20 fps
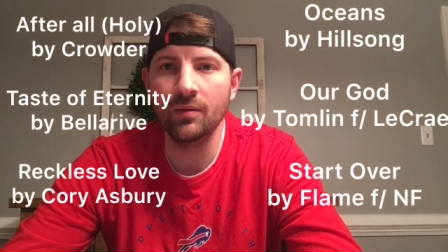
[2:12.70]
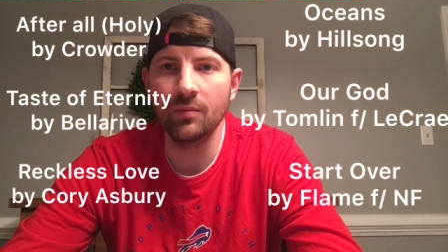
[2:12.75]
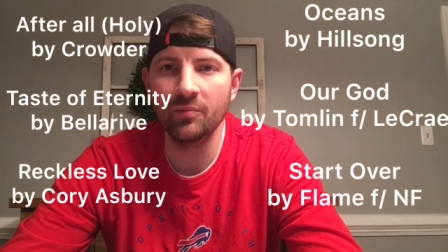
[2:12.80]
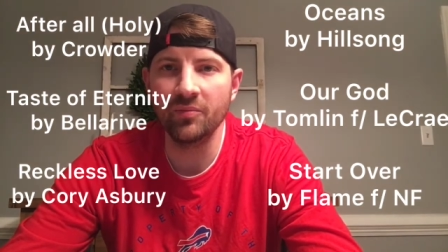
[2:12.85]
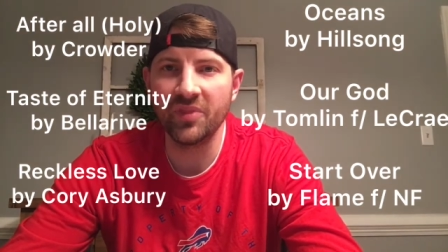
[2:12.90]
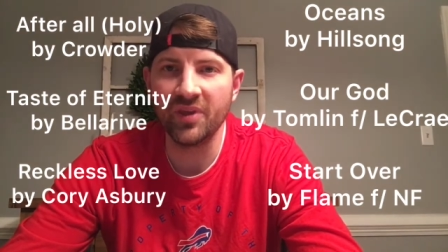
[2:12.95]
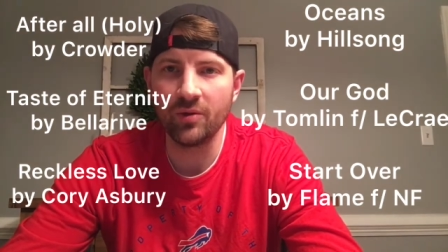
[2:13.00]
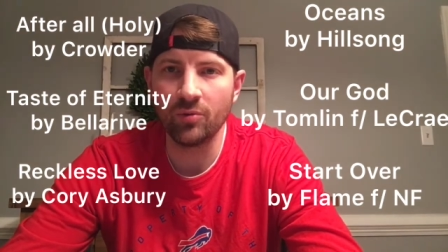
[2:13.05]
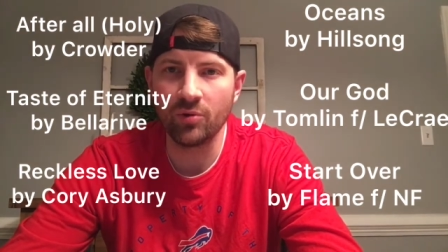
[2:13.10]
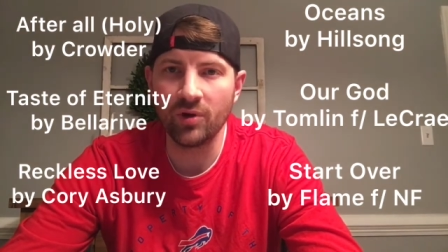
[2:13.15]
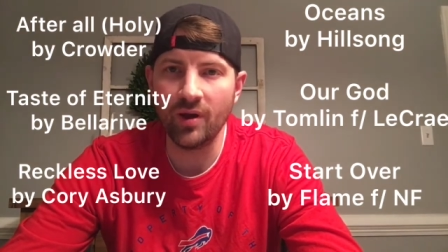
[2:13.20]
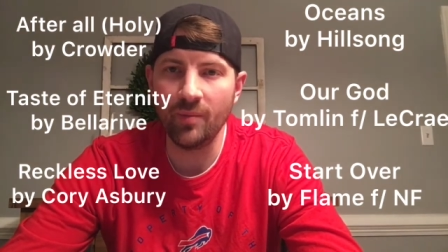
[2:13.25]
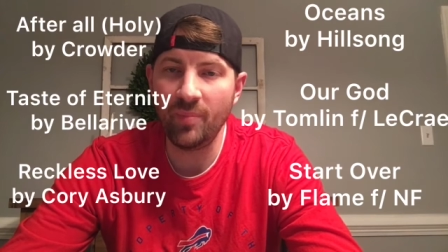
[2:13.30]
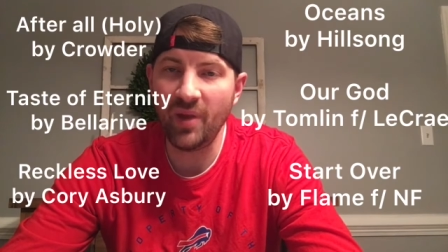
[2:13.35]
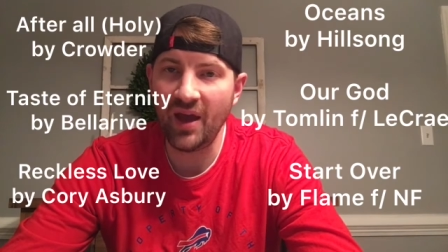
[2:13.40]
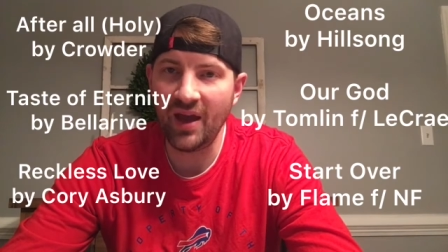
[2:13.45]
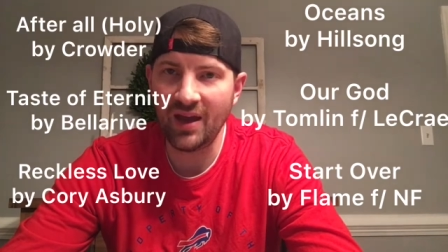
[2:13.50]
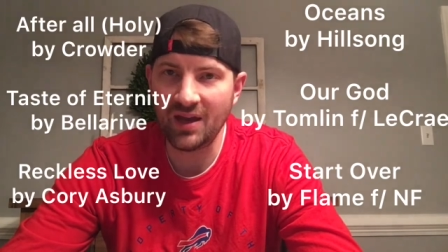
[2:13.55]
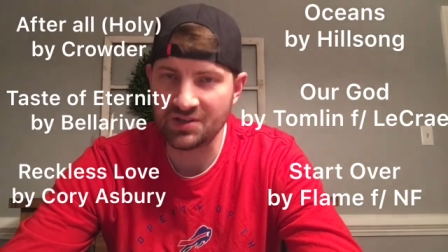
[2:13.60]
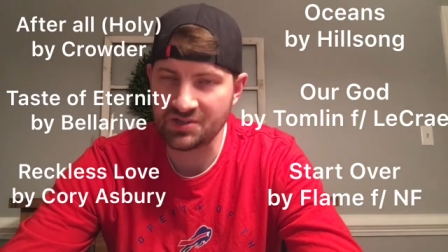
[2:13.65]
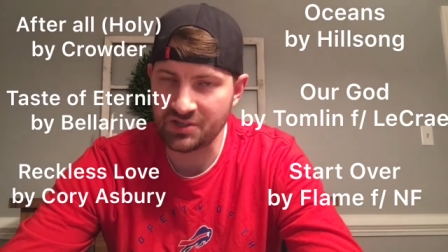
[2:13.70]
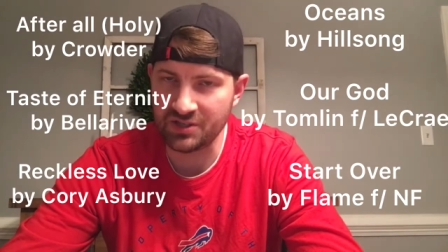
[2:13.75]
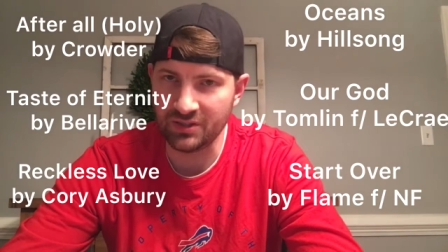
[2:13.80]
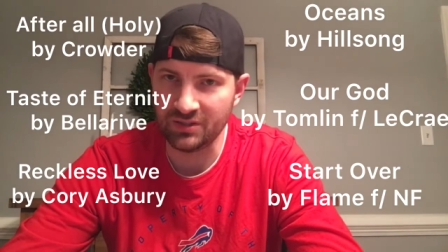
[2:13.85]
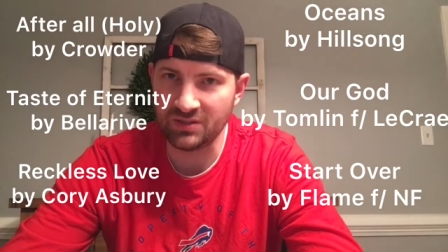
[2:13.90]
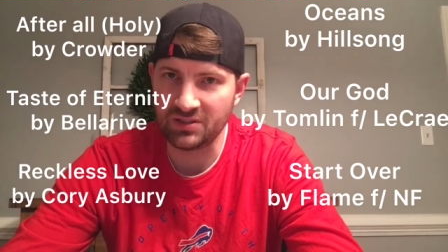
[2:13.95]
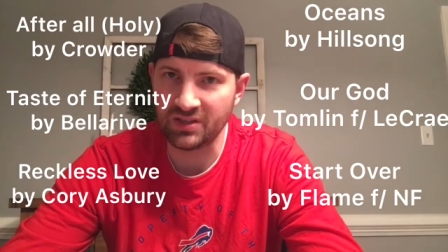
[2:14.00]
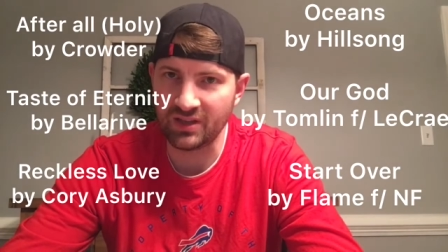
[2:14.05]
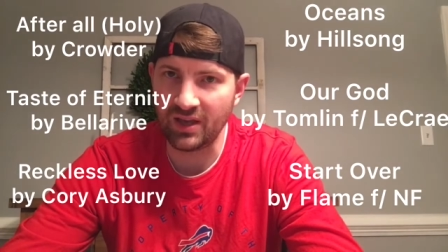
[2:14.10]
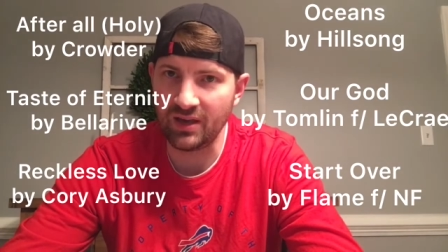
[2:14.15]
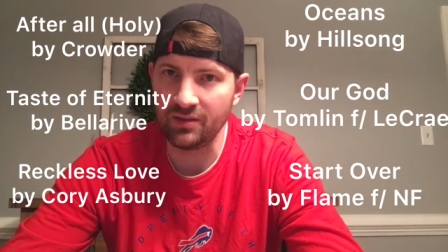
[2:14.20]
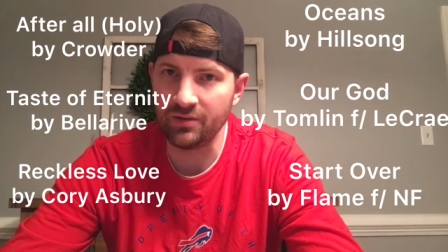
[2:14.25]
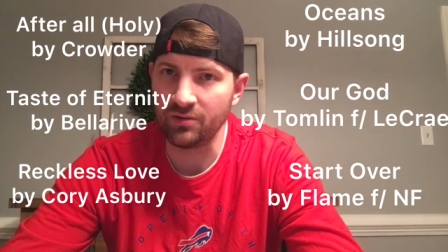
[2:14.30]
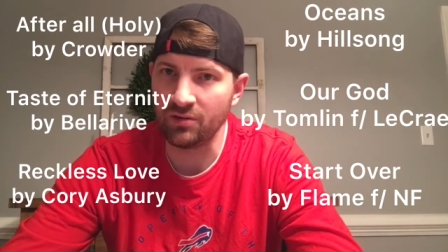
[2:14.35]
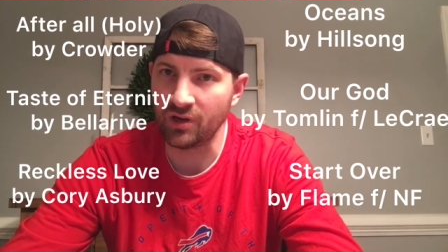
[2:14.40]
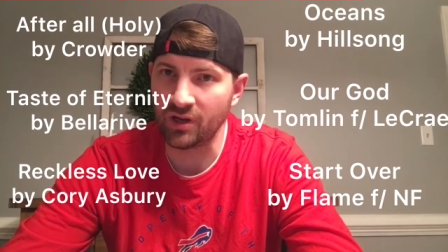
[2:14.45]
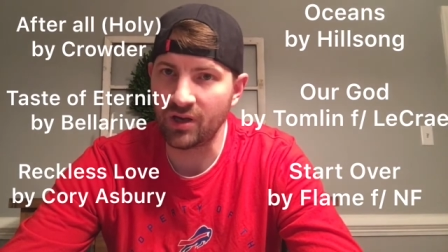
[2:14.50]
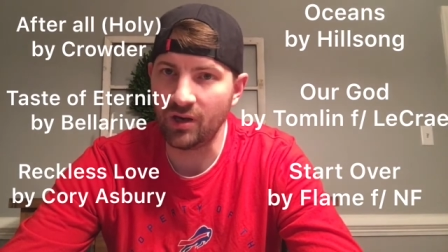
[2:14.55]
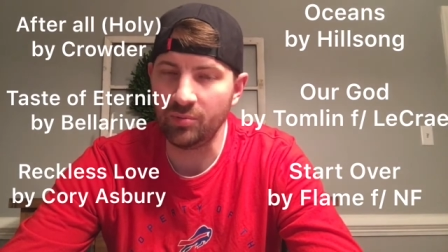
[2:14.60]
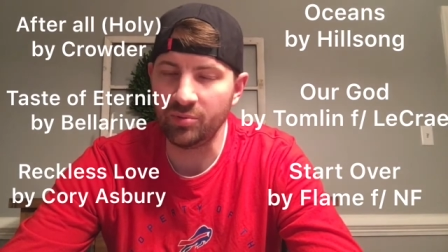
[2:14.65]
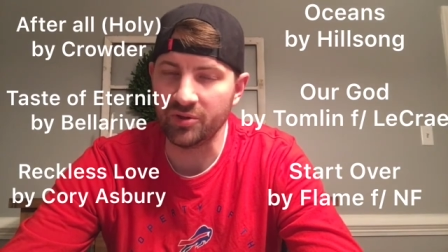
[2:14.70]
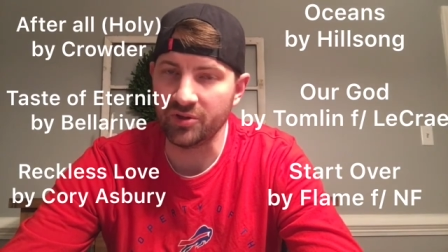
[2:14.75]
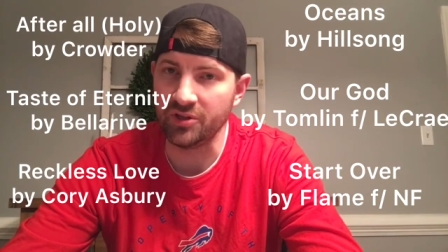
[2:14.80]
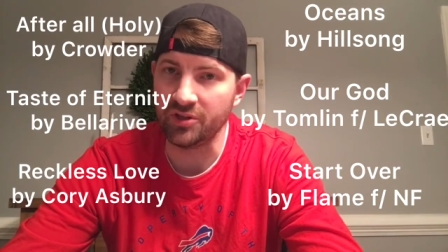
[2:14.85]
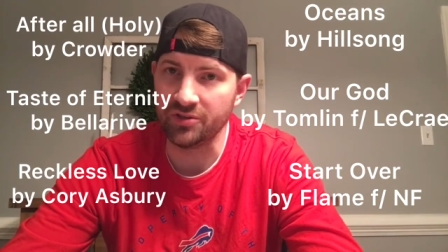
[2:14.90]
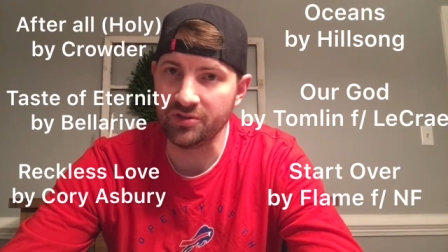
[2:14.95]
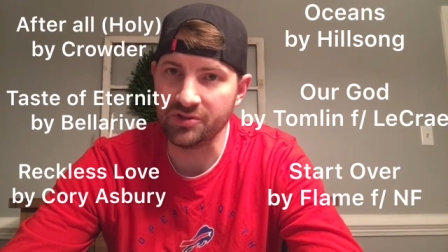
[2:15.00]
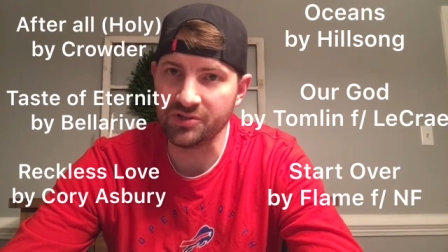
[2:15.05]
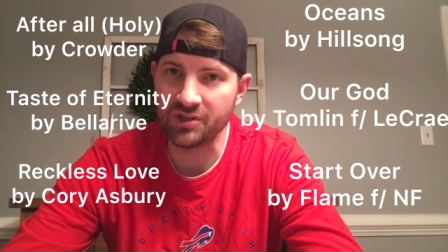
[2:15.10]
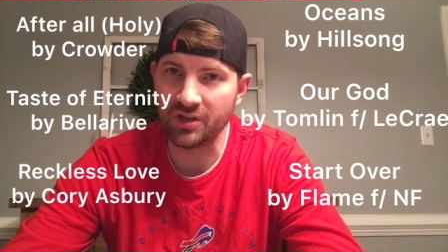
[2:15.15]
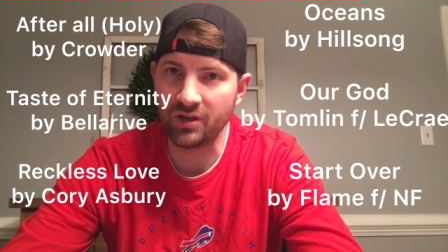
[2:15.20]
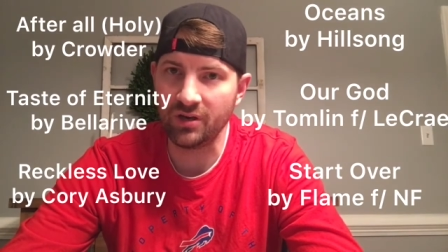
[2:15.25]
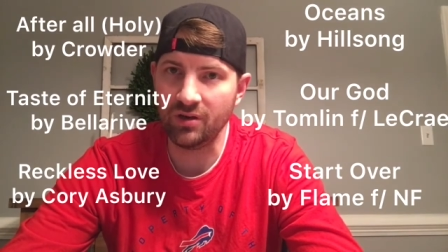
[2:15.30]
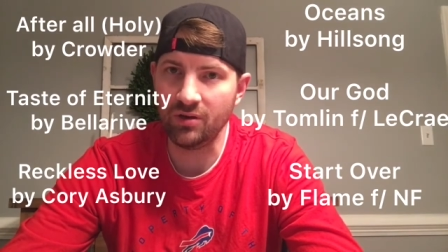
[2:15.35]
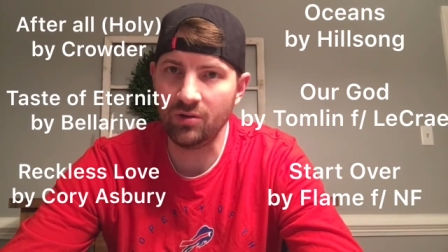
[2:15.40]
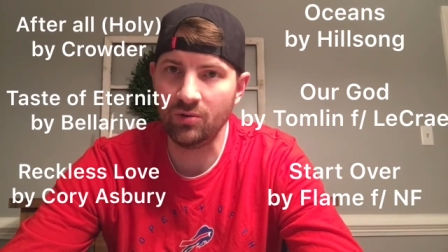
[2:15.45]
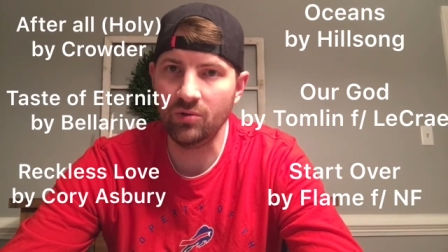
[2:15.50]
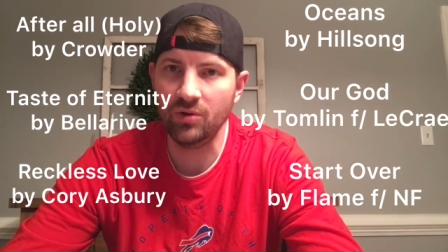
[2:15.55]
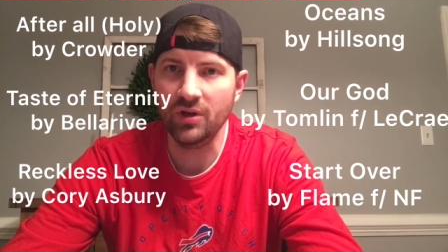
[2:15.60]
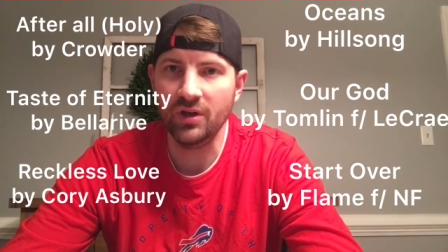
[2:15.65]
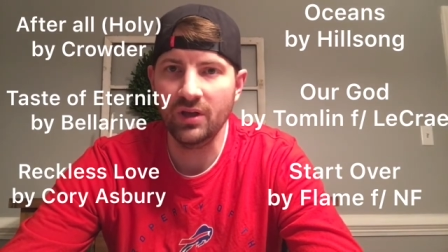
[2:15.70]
They were at Passion together a couple years ago,